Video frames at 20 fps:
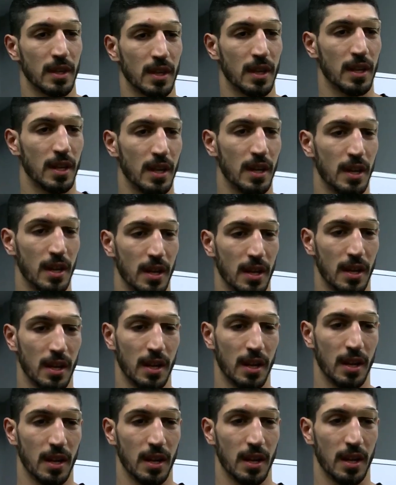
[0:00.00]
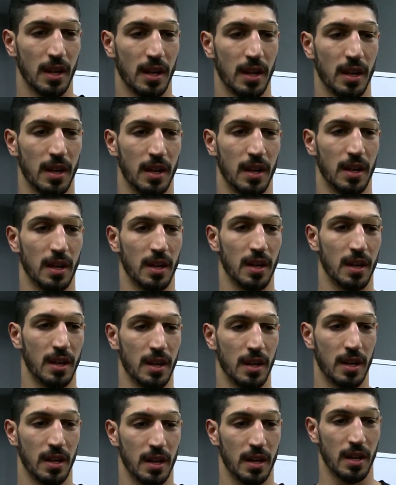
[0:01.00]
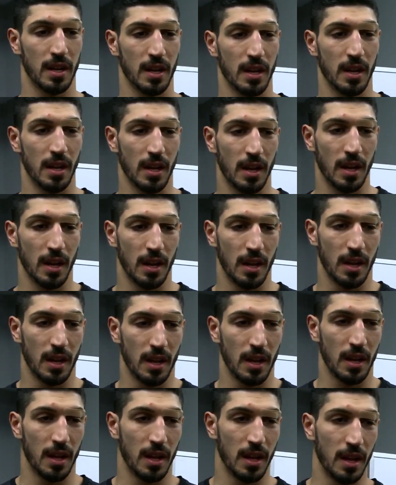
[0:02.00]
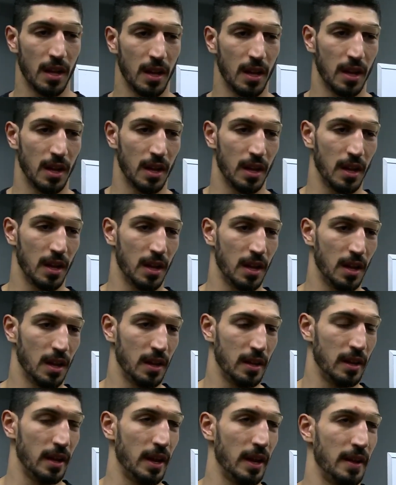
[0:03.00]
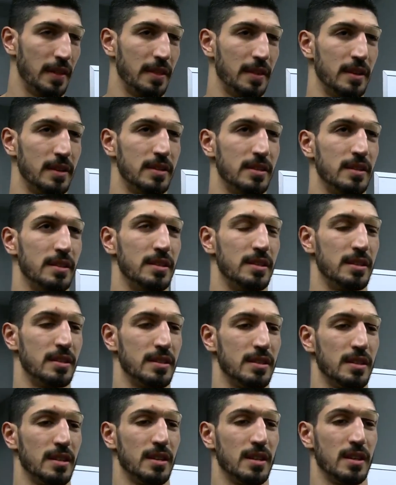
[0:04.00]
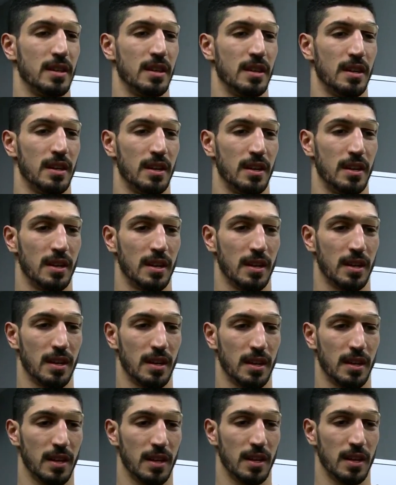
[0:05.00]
Former NBA big man Enes Freedom Kanter recently made it clear that he plans to sue the NBA.